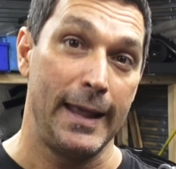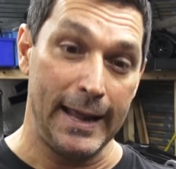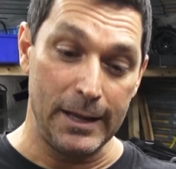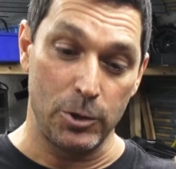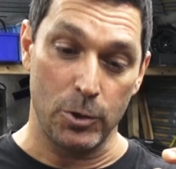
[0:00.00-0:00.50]

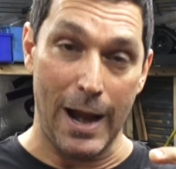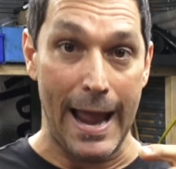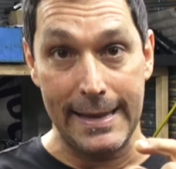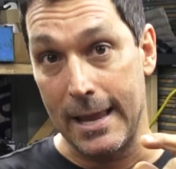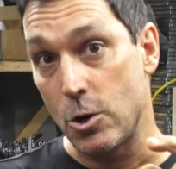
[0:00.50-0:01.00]
Either
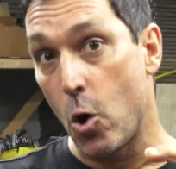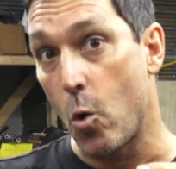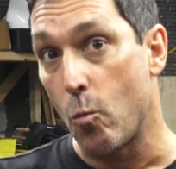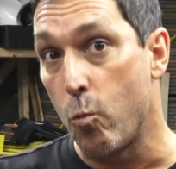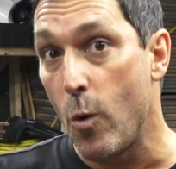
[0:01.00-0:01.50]
I can
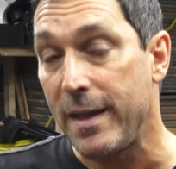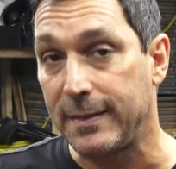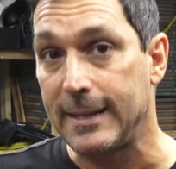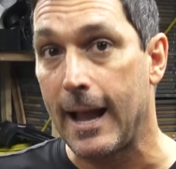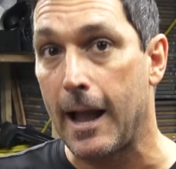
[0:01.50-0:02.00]
go
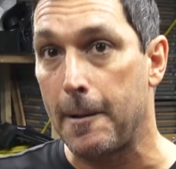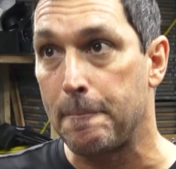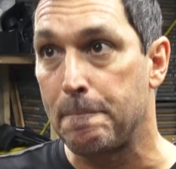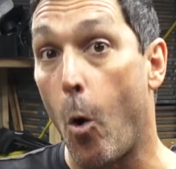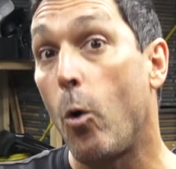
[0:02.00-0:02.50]
with the
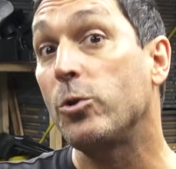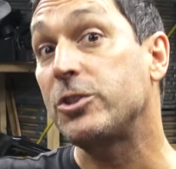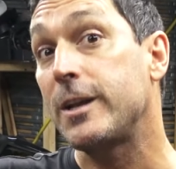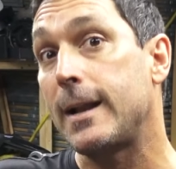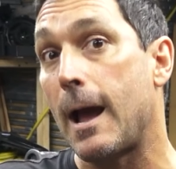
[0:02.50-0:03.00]
old
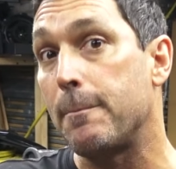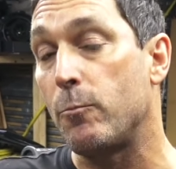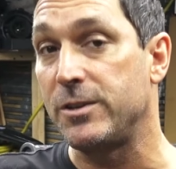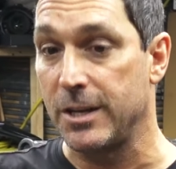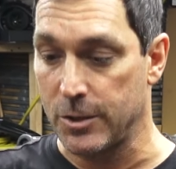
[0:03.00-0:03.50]
setup,
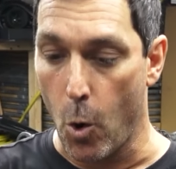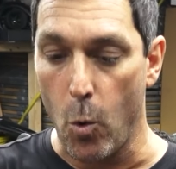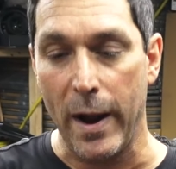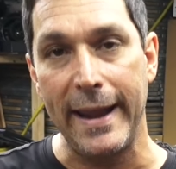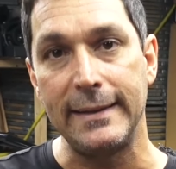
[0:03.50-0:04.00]
which is
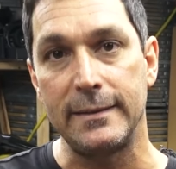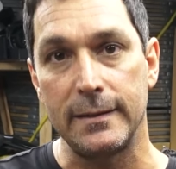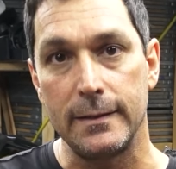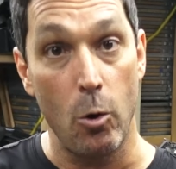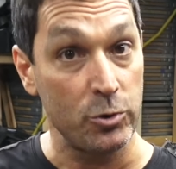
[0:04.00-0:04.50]
08,
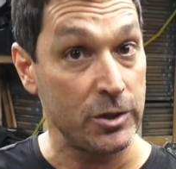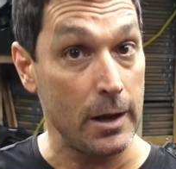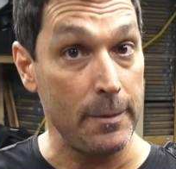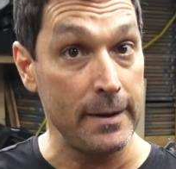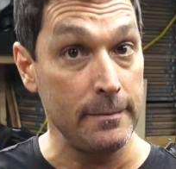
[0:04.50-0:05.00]

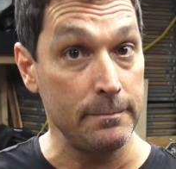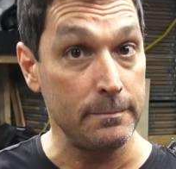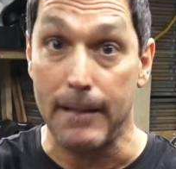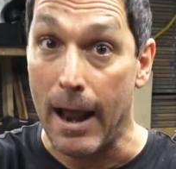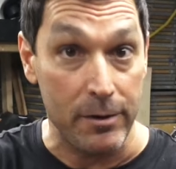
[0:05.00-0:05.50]
07
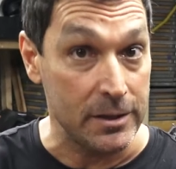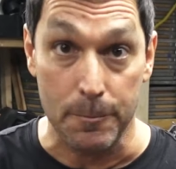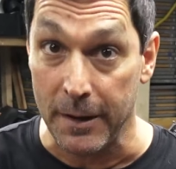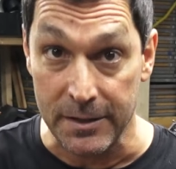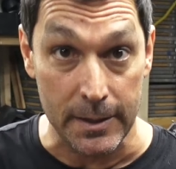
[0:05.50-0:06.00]

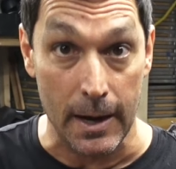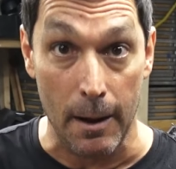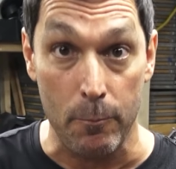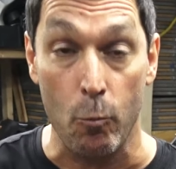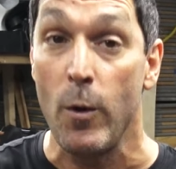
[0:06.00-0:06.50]
RXP
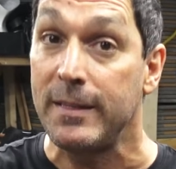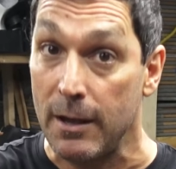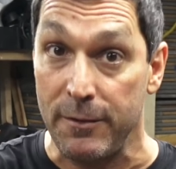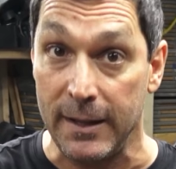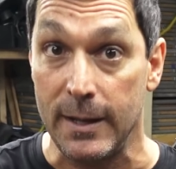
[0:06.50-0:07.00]
setup with the
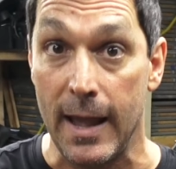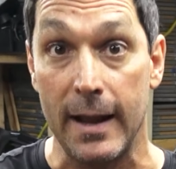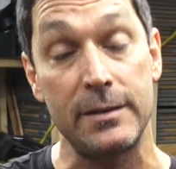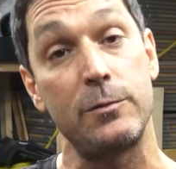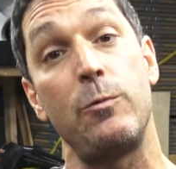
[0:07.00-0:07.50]

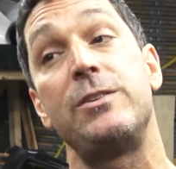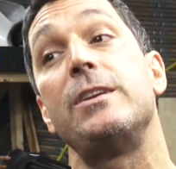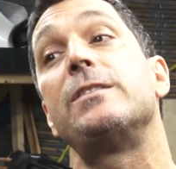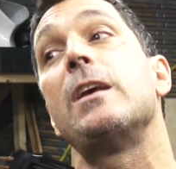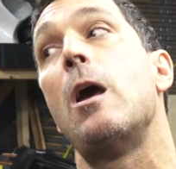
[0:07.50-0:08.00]
VTX, which
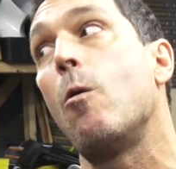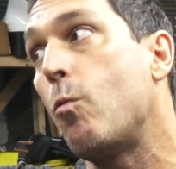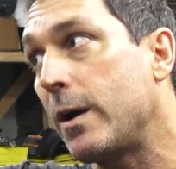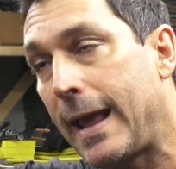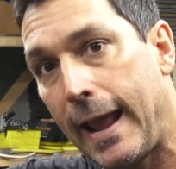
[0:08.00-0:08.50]
is
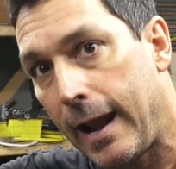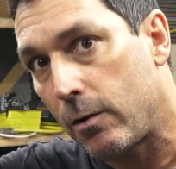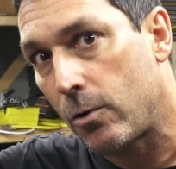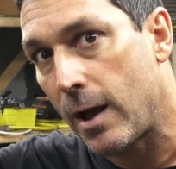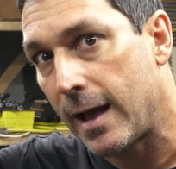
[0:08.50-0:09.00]
what
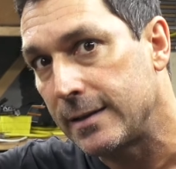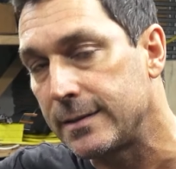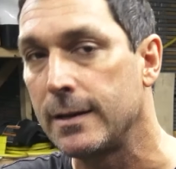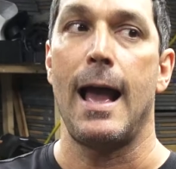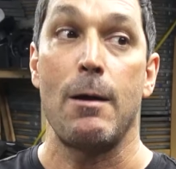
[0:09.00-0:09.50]
Hero
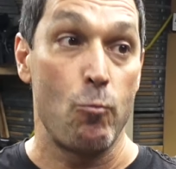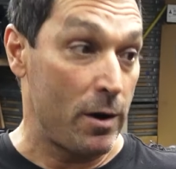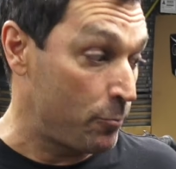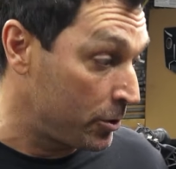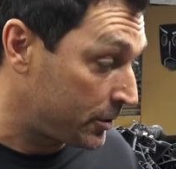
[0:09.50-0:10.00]
has and
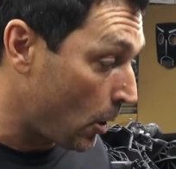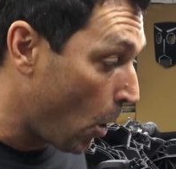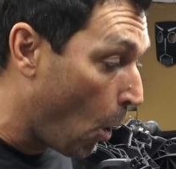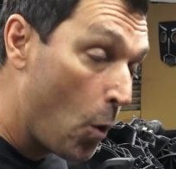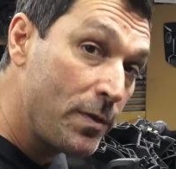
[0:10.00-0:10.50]
what was
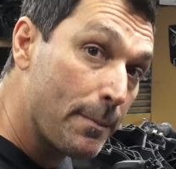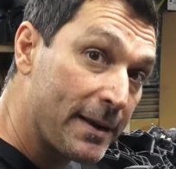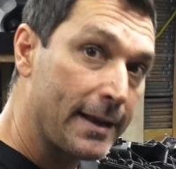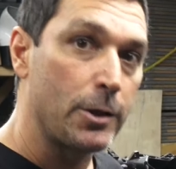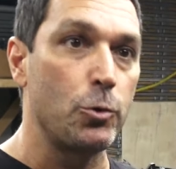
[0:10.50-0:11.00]
on the
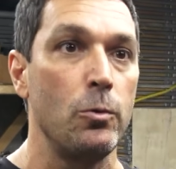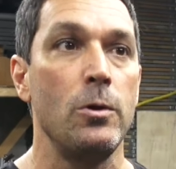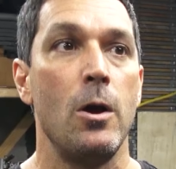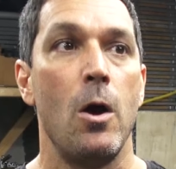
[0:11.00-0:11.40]
banana do.